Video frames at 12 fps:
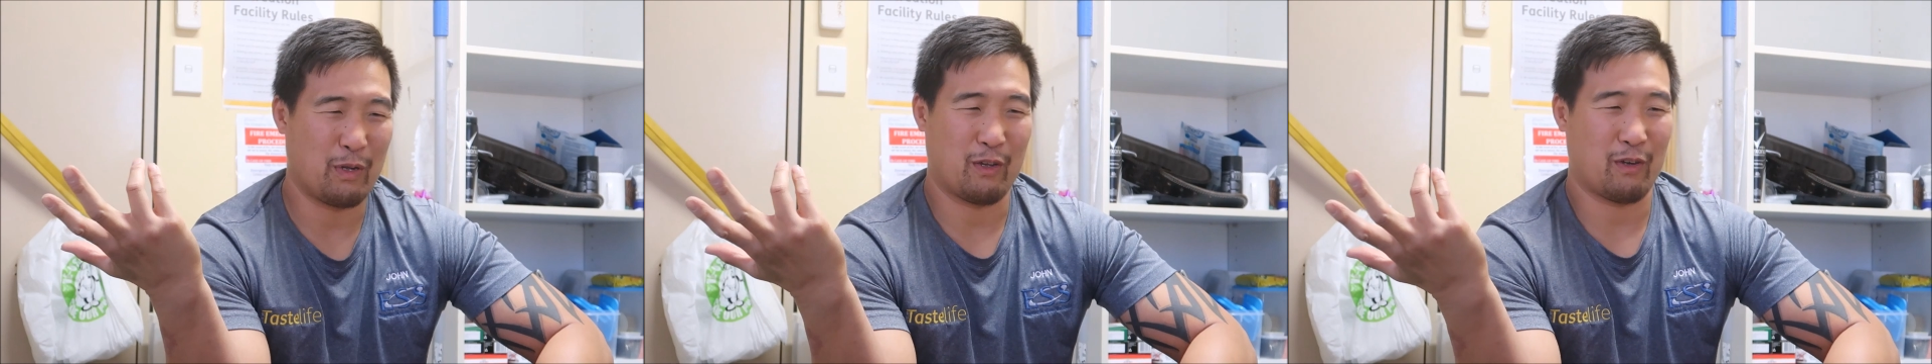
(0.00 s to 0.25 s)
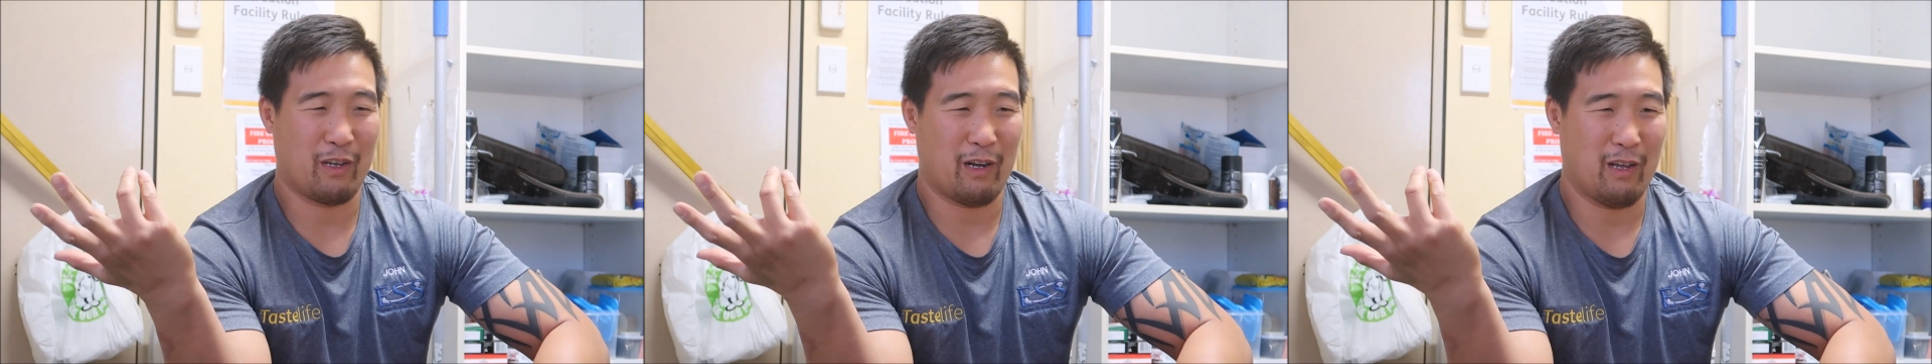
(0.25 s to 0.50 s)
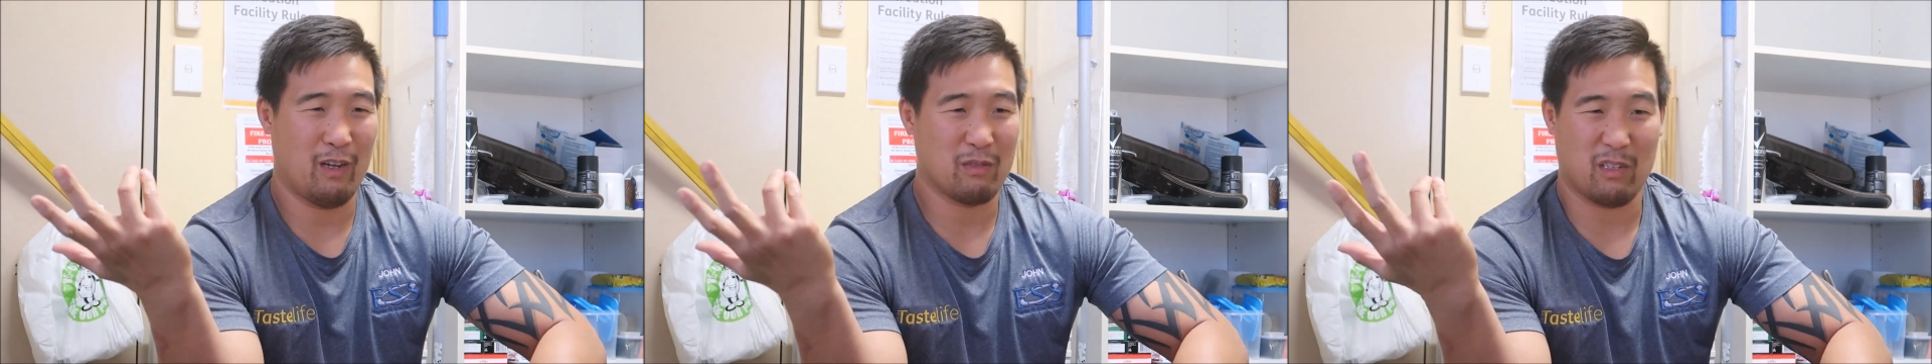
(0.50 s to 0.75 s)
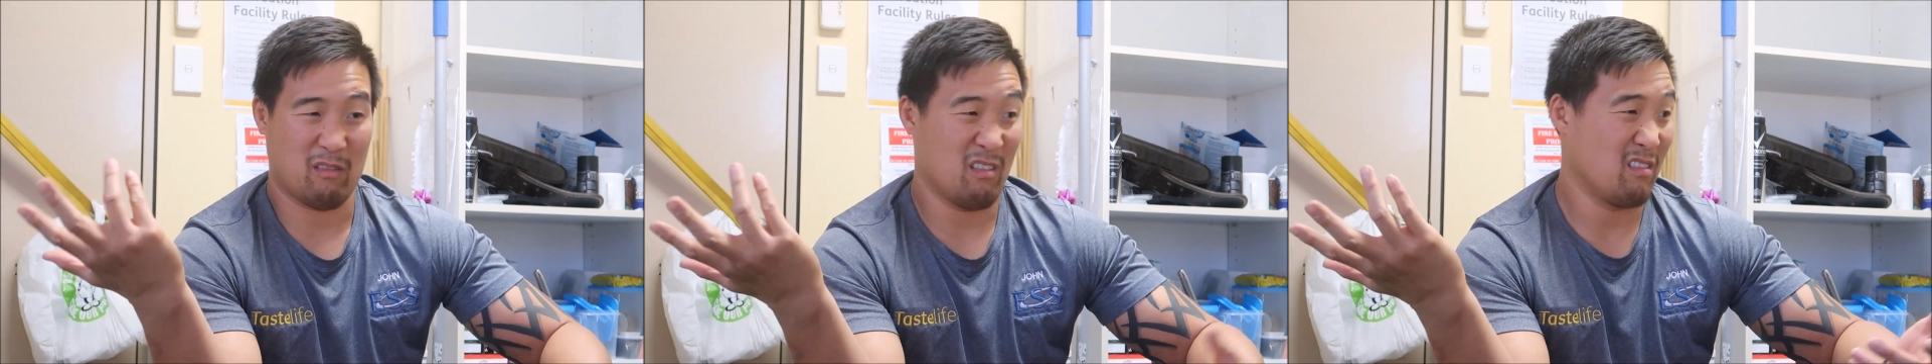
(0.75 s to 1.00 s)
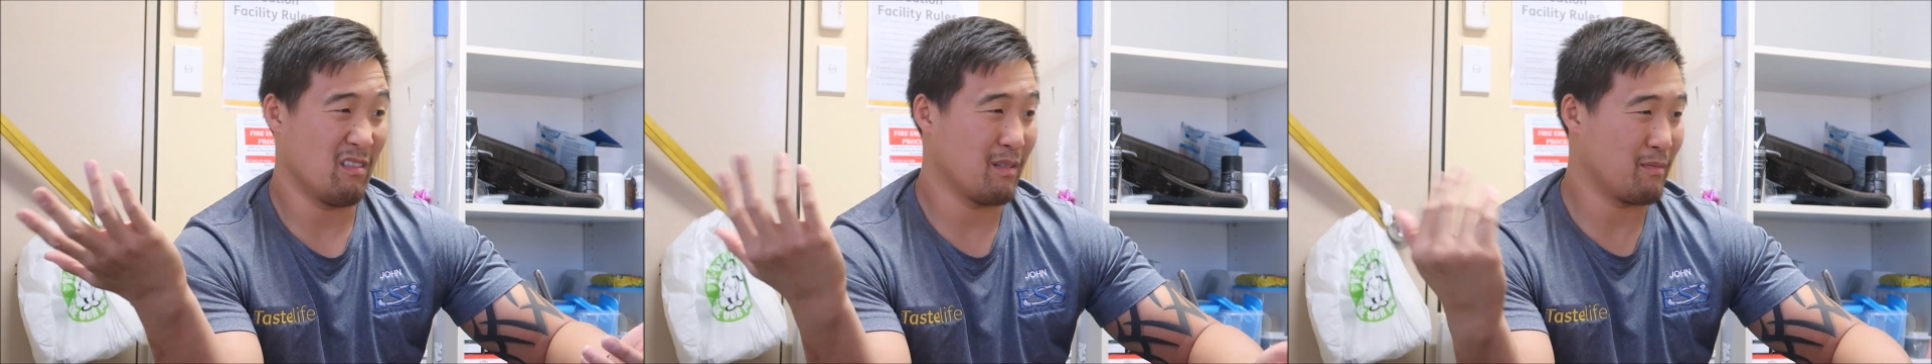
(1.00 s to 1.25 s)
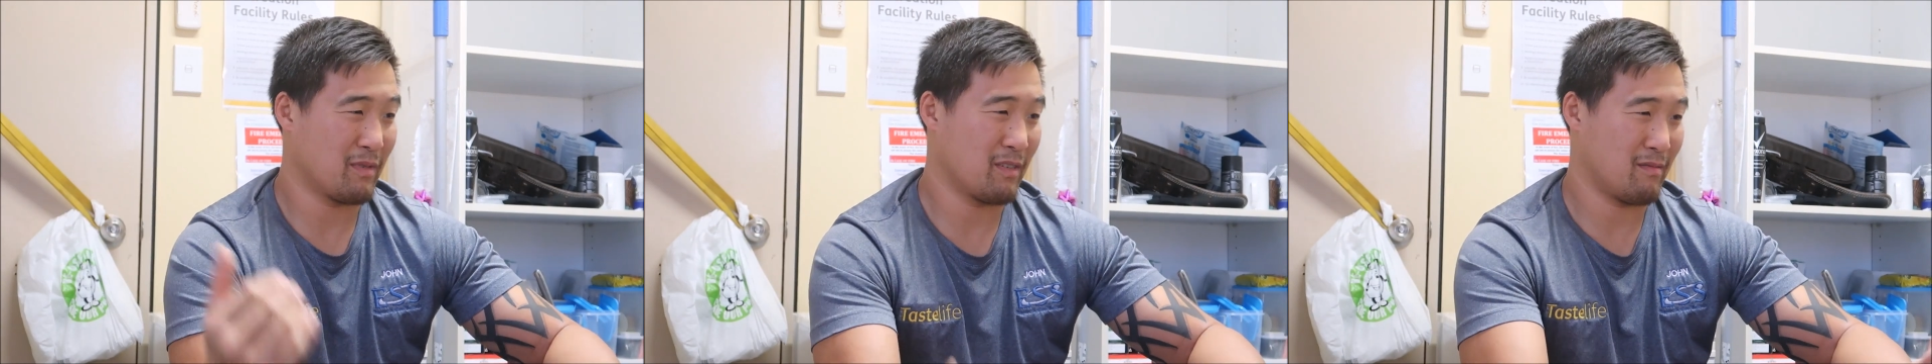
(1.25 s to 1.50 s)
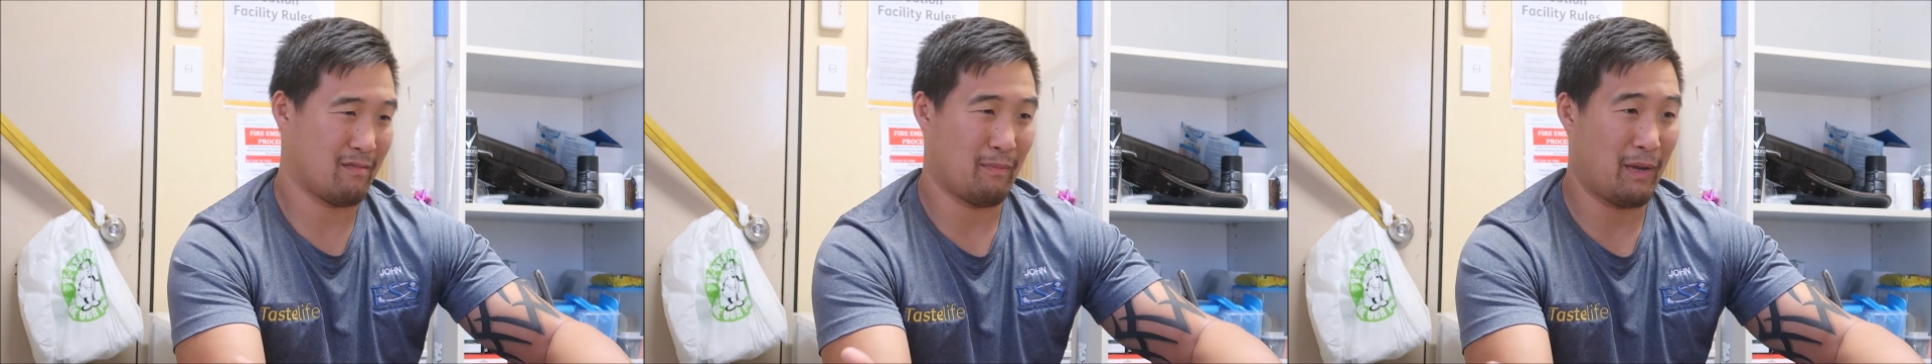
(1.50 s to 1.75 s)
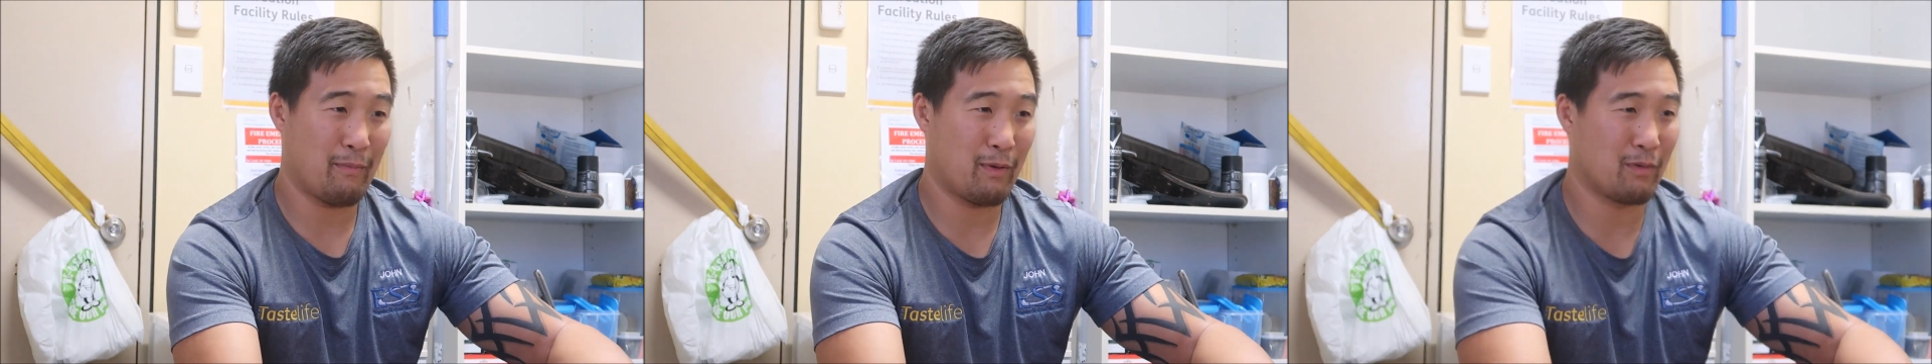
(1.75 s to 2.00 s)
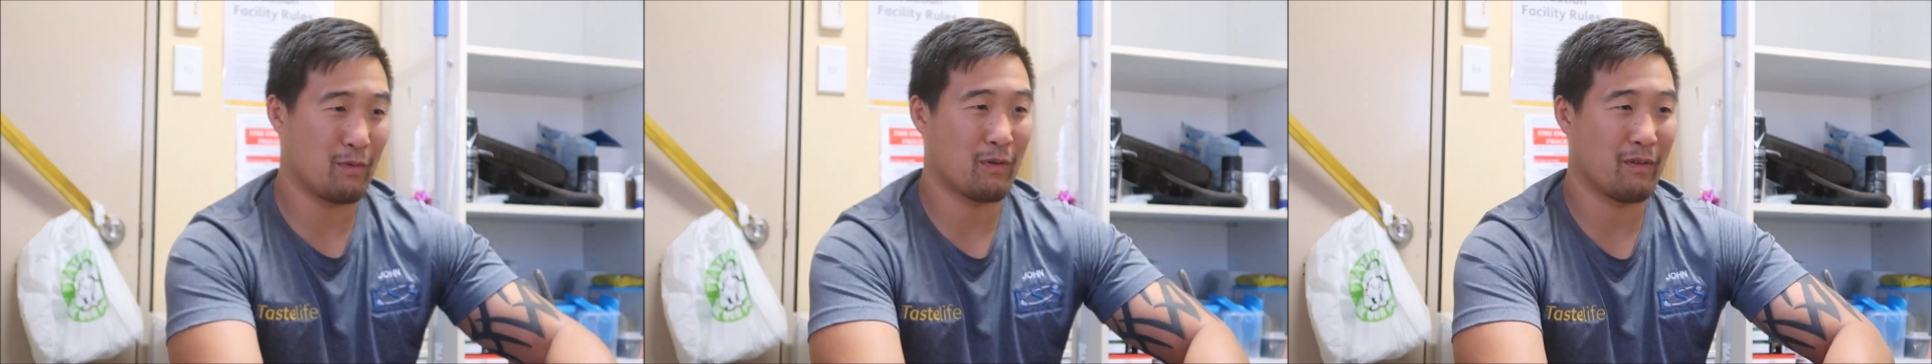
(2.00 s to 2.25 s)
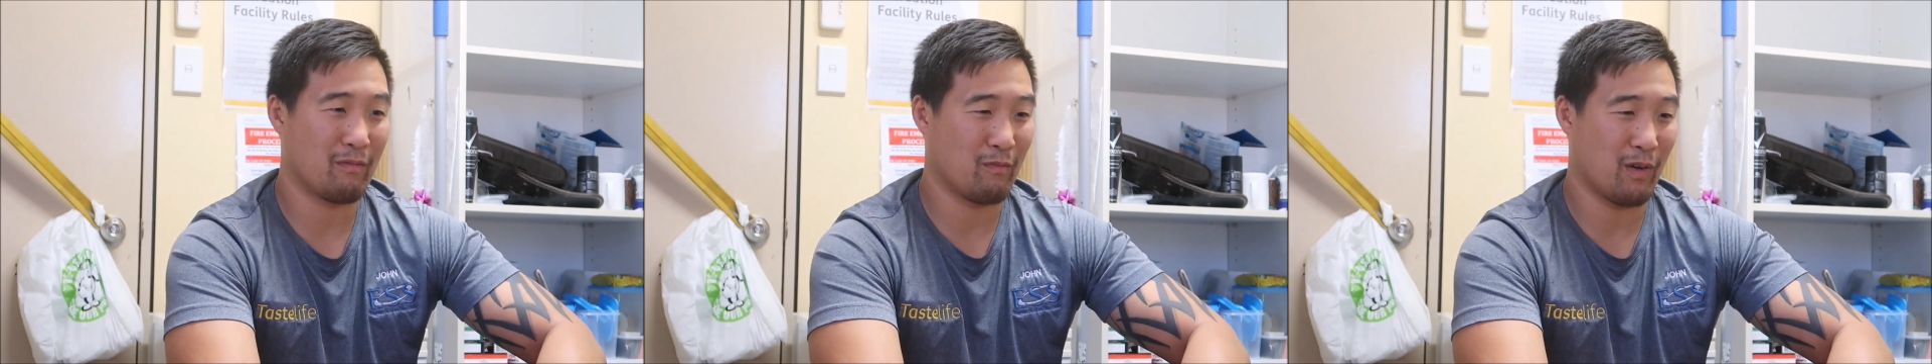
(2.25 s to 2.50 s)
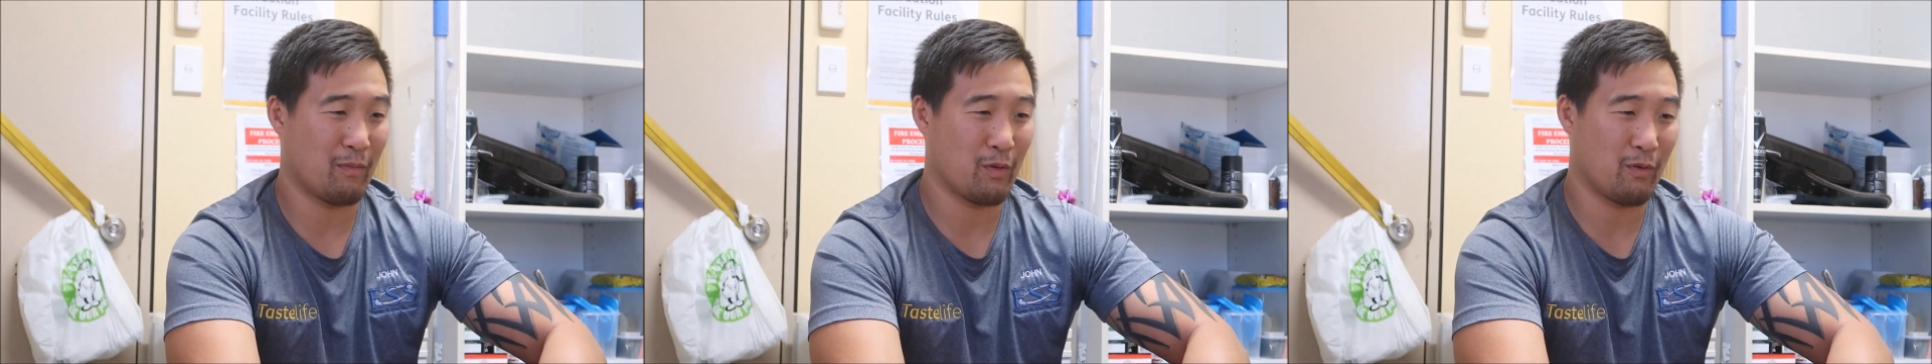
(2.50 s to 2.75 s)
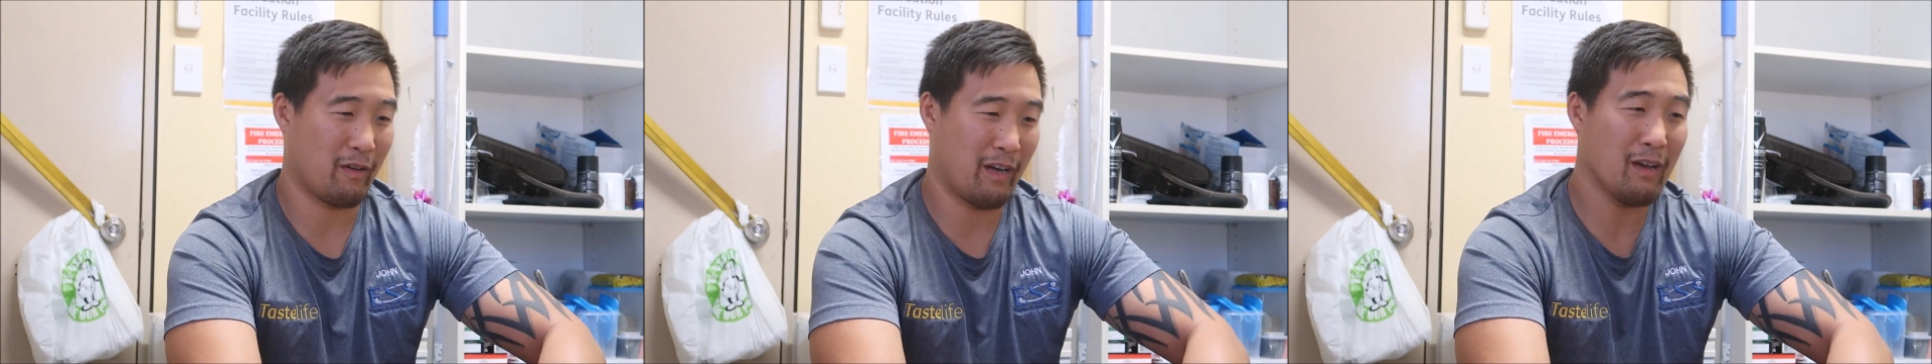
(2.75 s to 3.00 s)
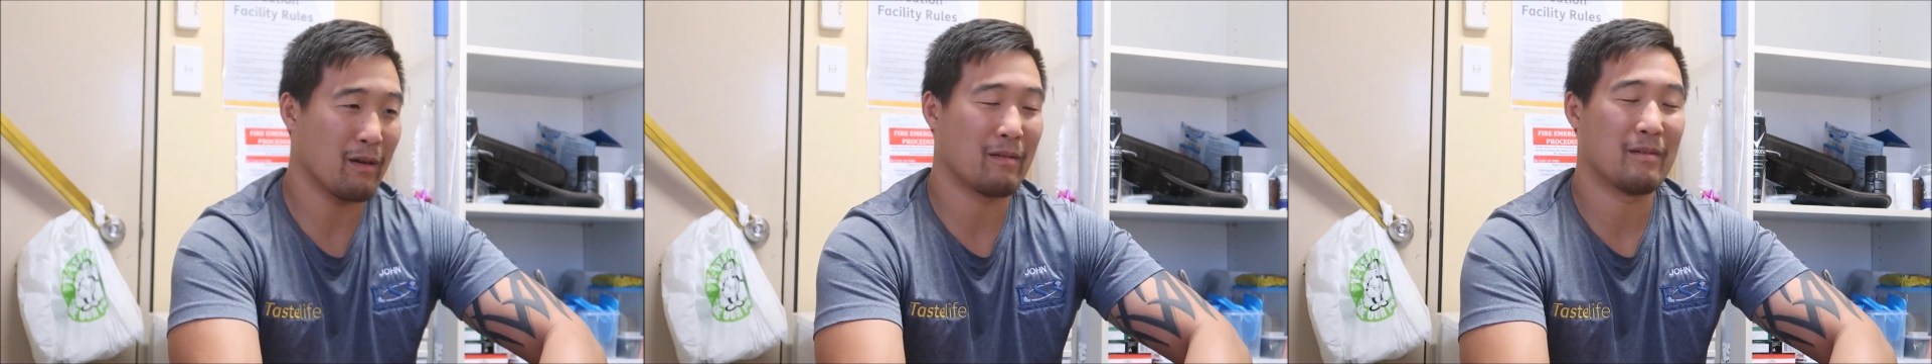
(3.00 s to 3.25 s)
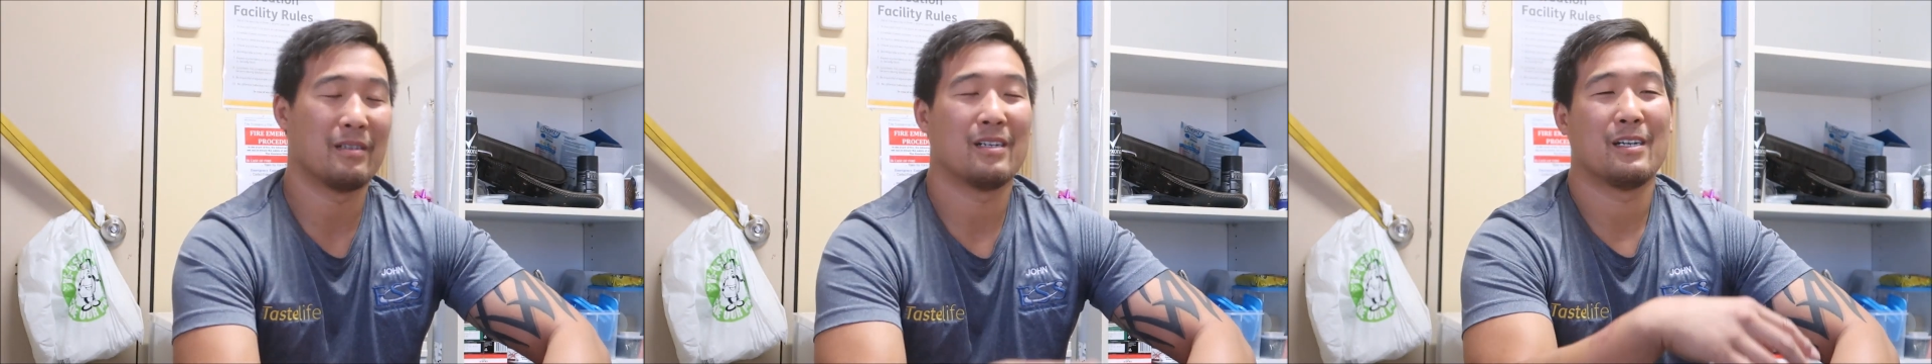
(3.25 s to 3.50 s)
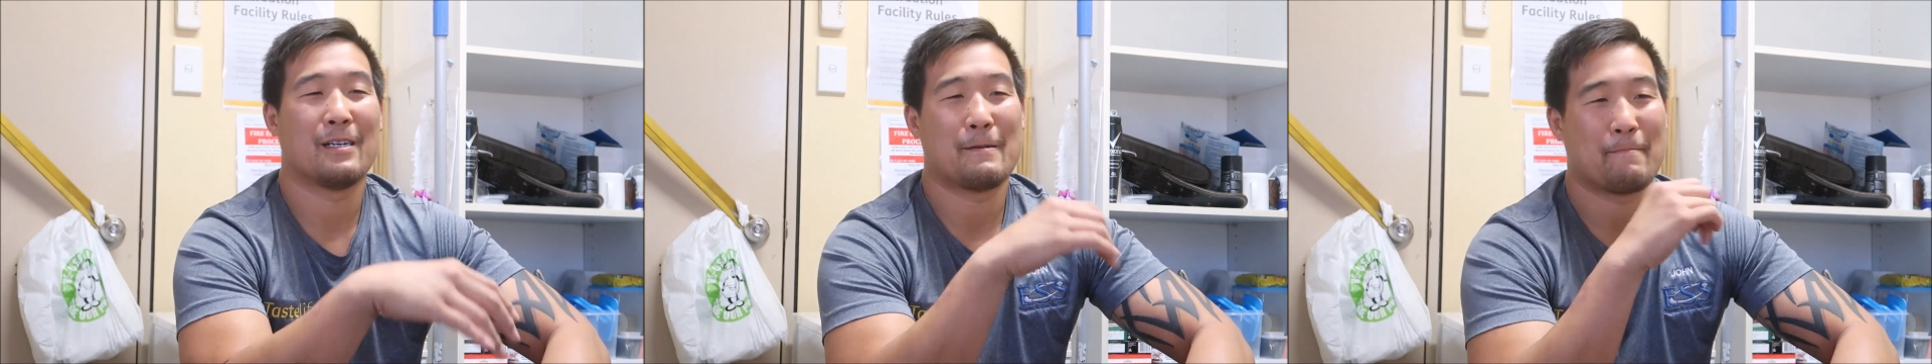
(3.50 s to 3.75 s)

gonna get a house? I don't know. I'm just happy doing what I'm doing now. Yeah.